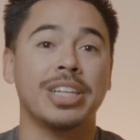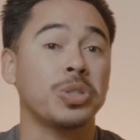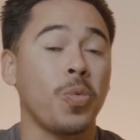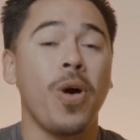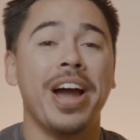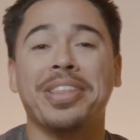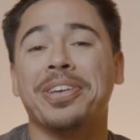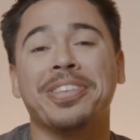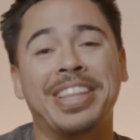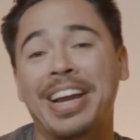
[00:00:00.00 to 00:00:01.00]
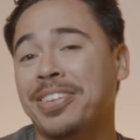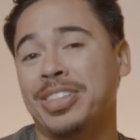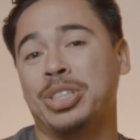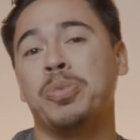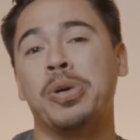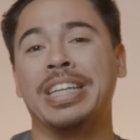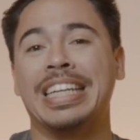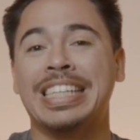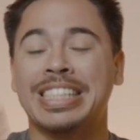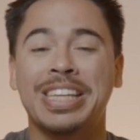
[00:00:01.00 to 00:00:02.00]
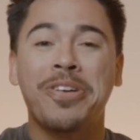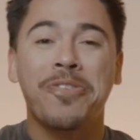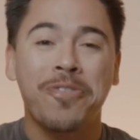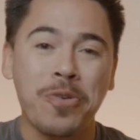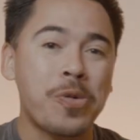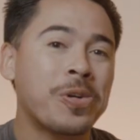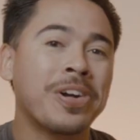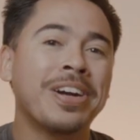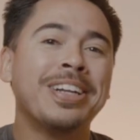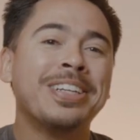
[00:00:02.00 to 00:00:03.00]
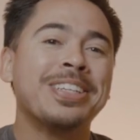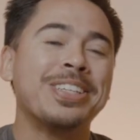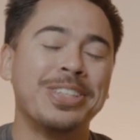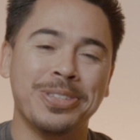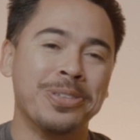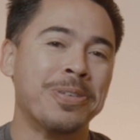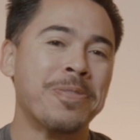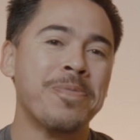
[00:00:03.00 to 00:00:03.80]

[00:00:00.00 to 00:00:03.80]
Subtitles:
That's why they're there this morning. It's for you.